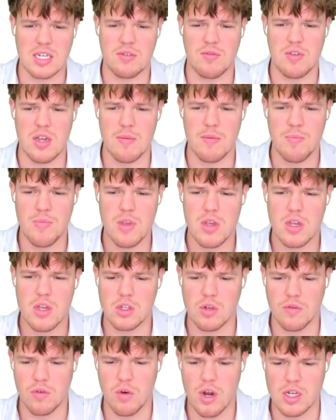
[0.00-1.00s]
feed.
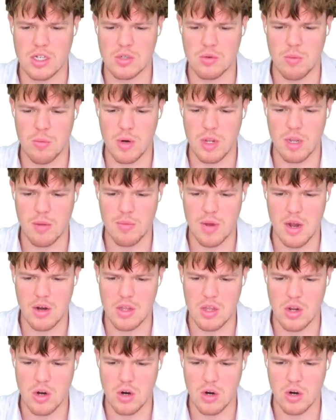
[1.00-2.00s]
So for us, we're going to come down
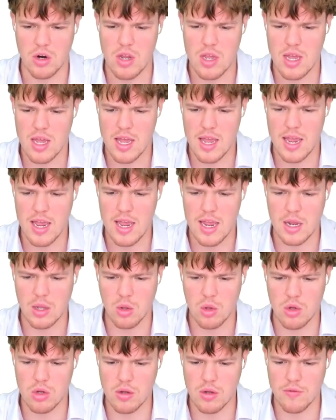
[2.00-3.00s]
here and
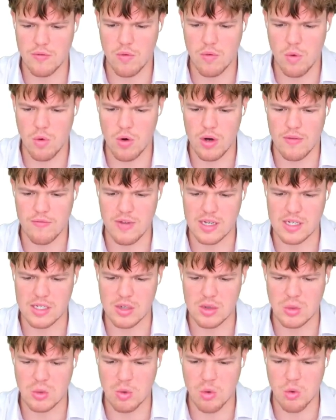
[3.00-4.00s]
look for
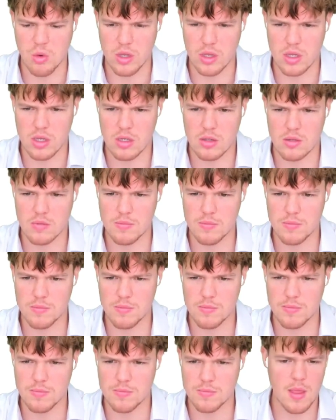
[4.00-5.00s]
investing real quick.
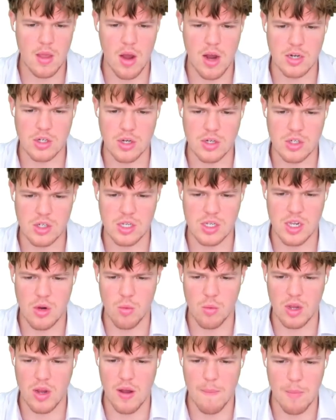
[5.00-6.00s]
All right, so as you see here,
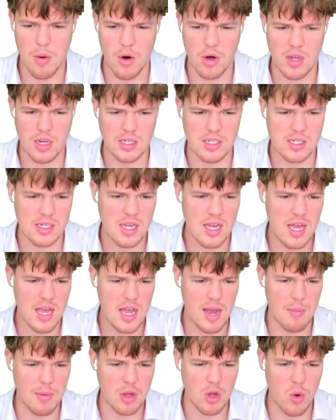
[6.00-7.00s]
we got markets.
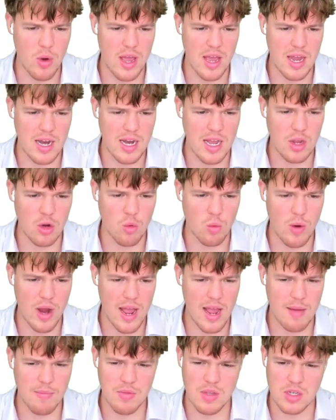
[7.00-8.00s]
I'm going to go ahead and
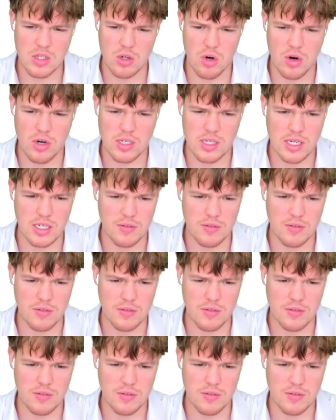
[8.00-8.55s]
grab this RSS